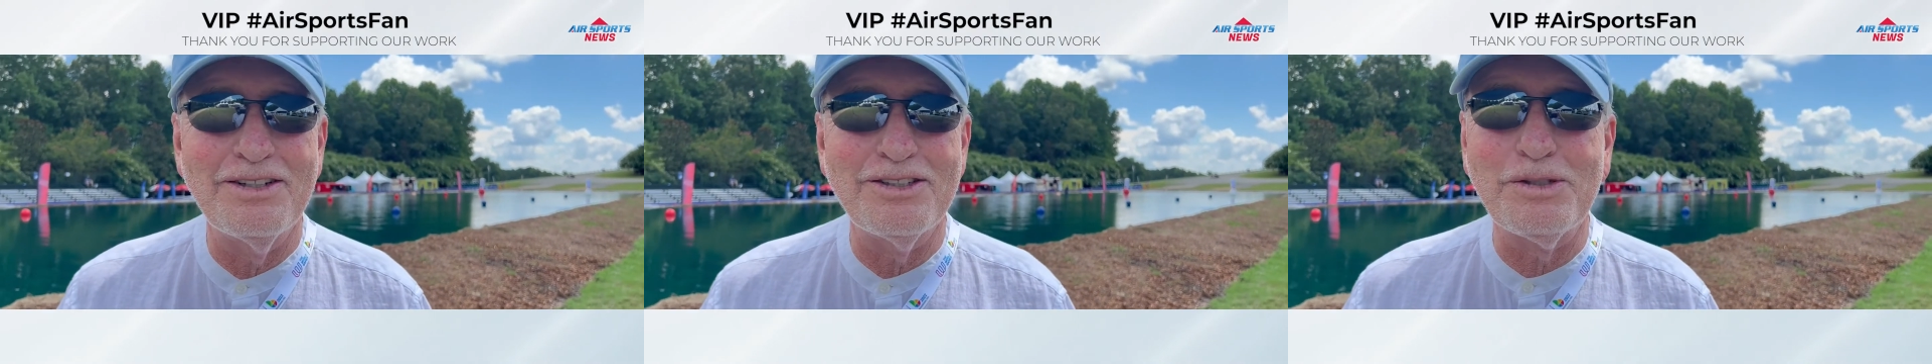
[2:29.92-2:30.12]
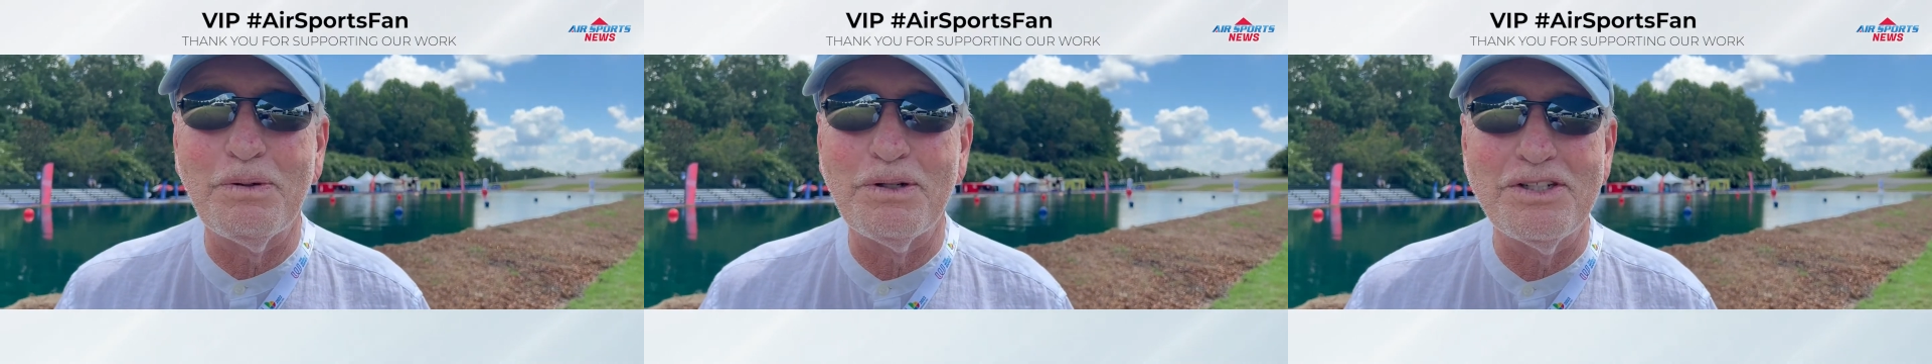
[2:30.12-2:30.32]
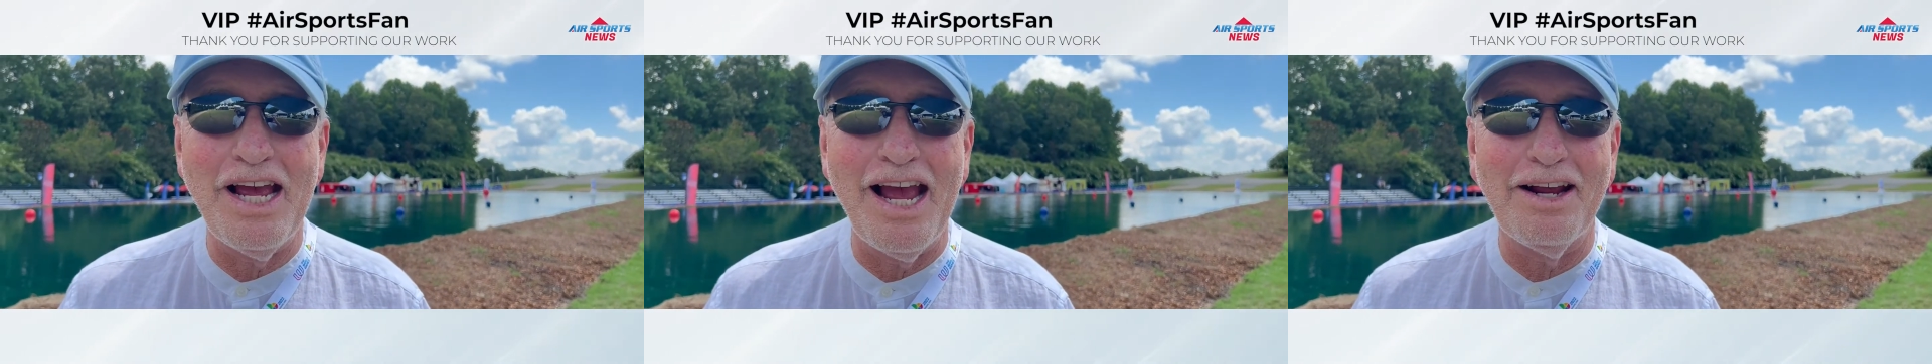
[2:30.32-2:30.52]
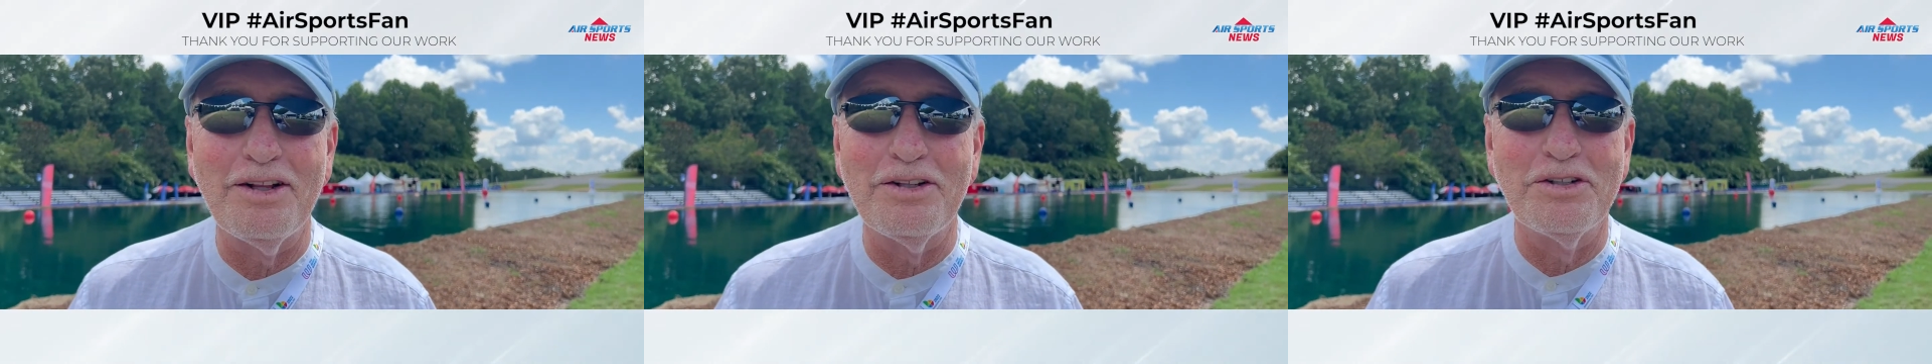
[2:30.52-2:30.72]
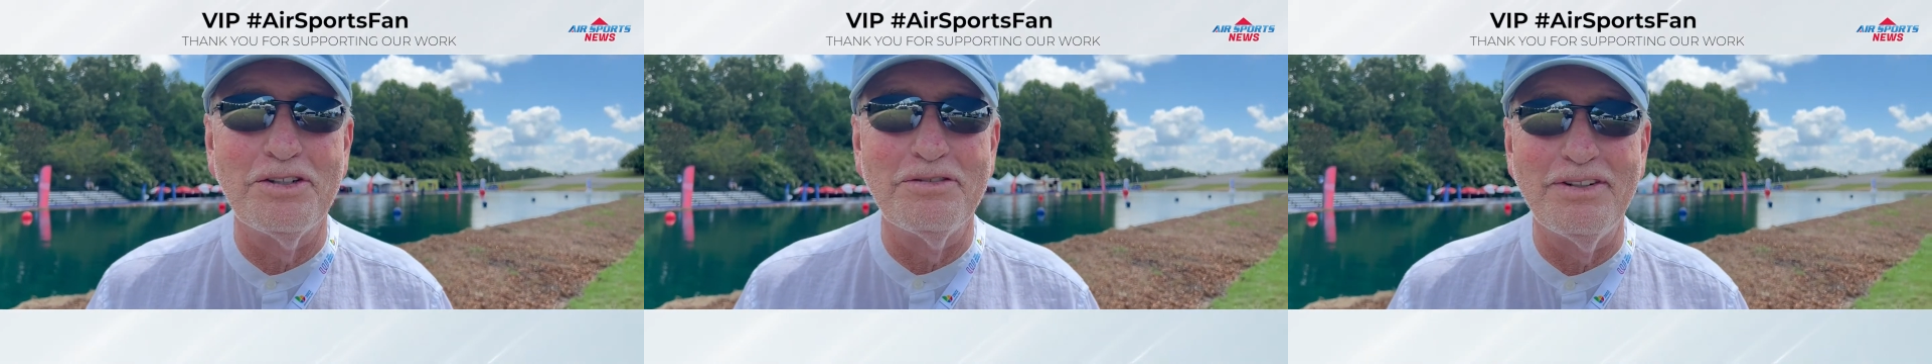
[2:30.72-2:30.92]

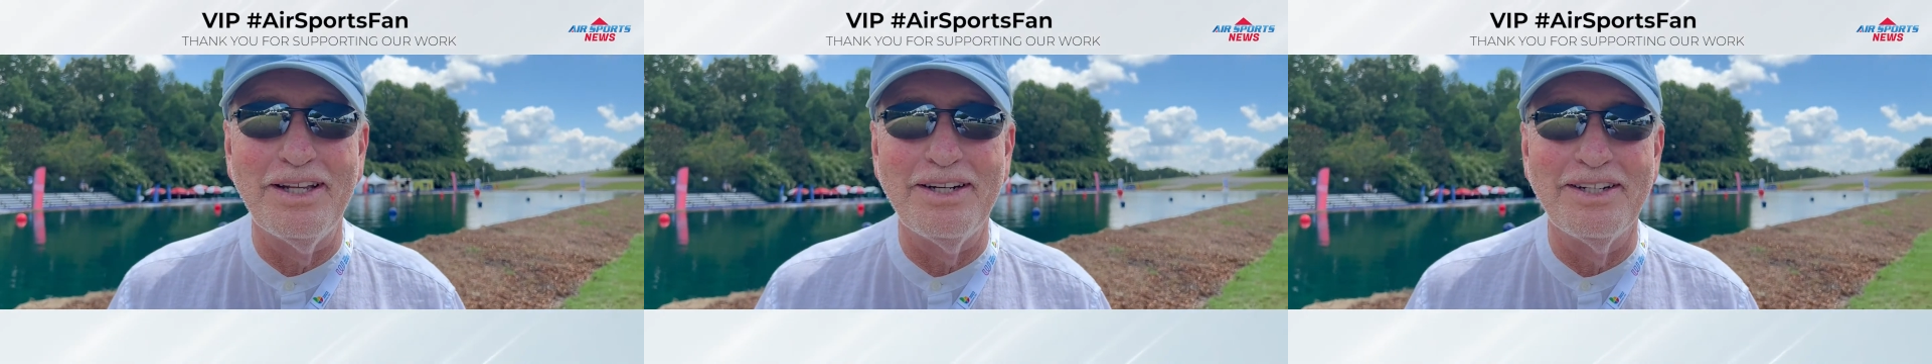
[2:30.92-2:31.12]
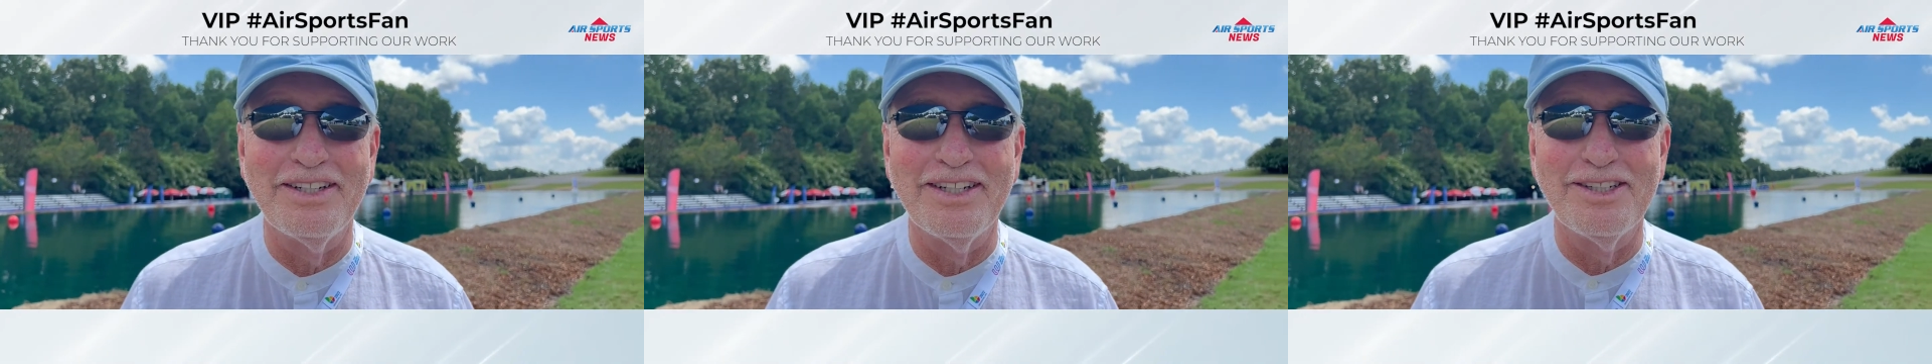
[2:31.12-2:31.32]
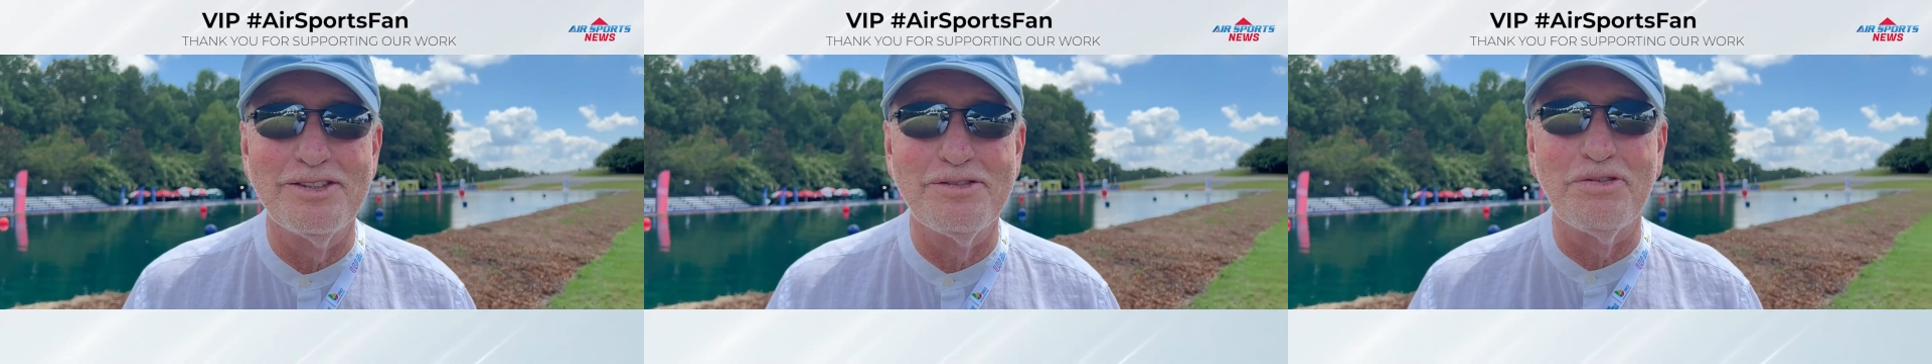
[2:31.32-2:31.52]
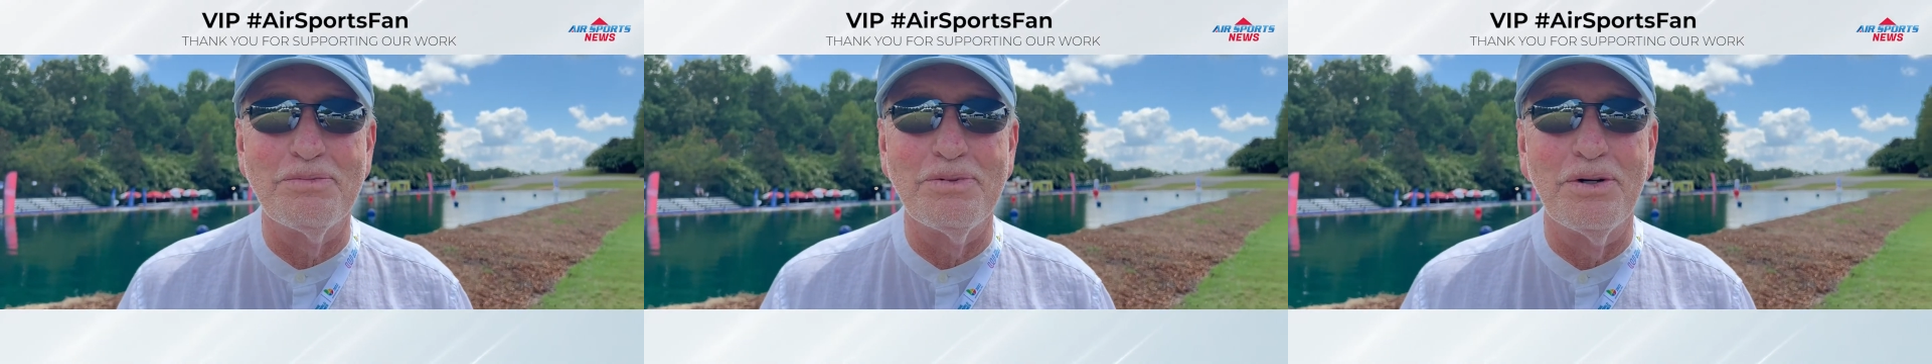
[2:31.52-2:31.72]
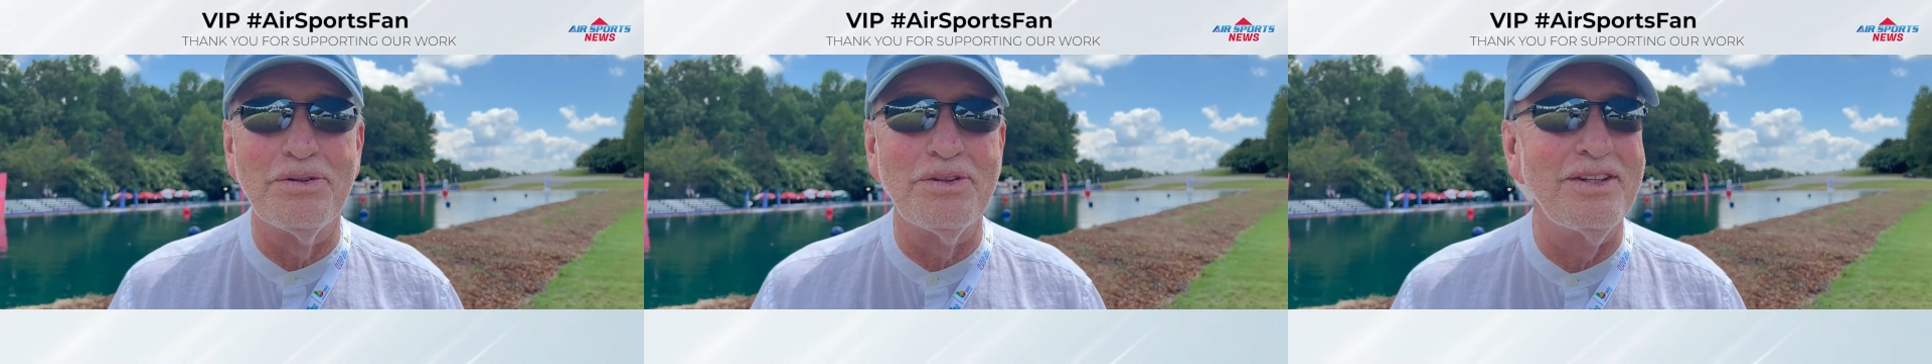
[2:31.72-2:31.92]
spectacular event it is for
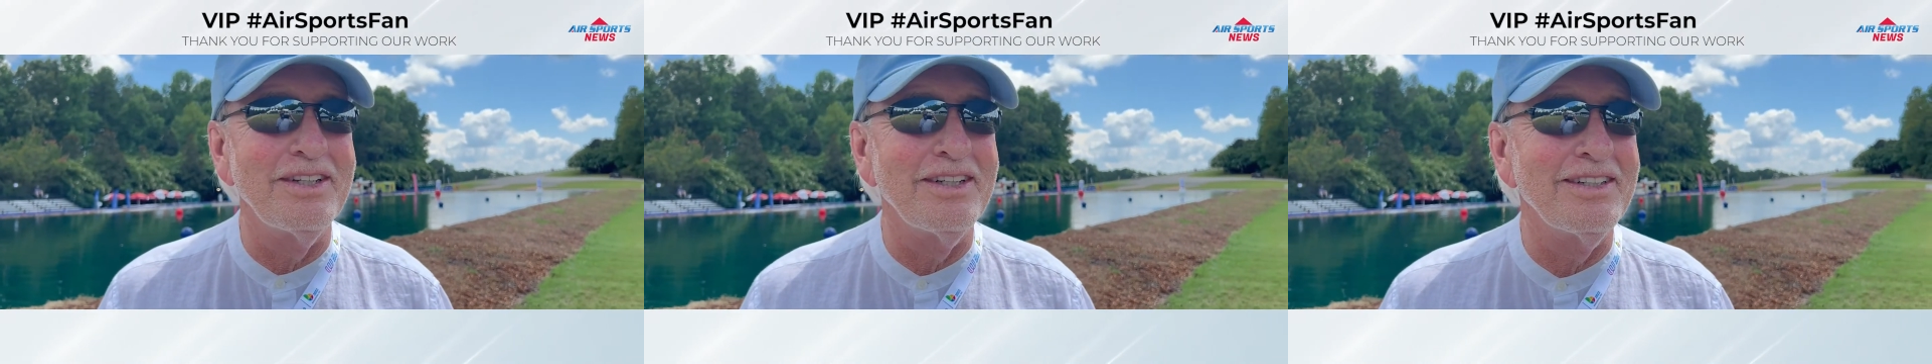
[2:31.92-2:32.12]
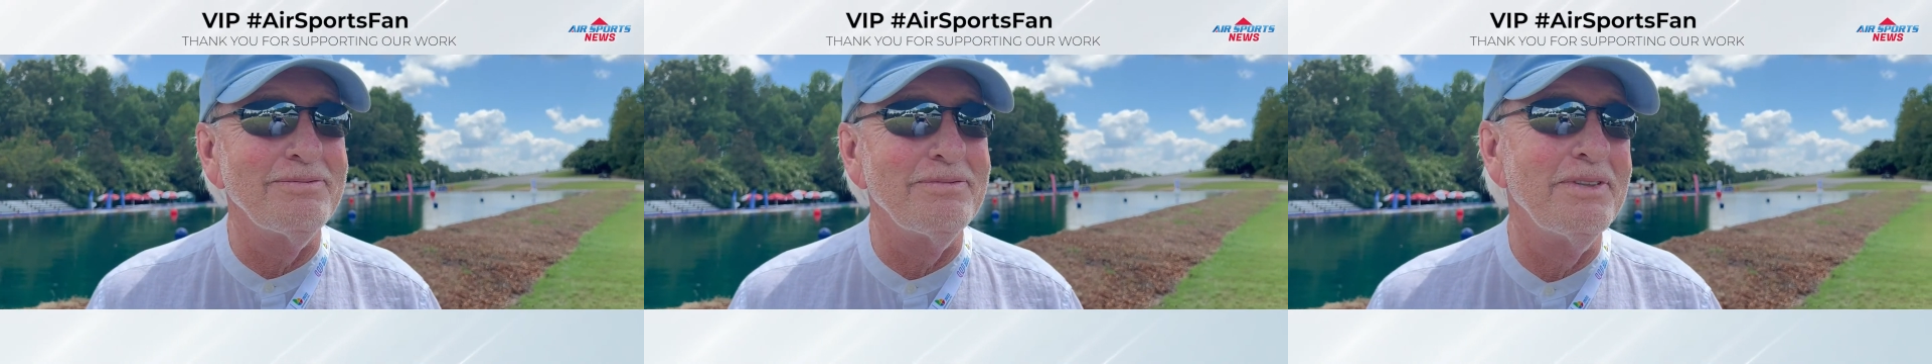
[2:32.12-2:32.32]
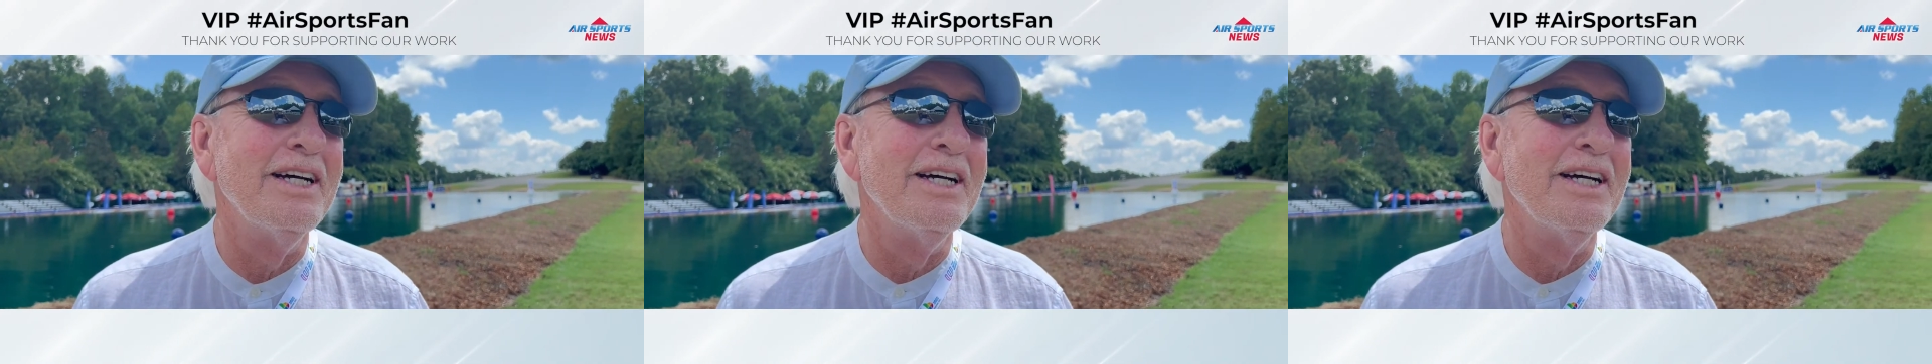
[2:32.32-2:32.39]
both the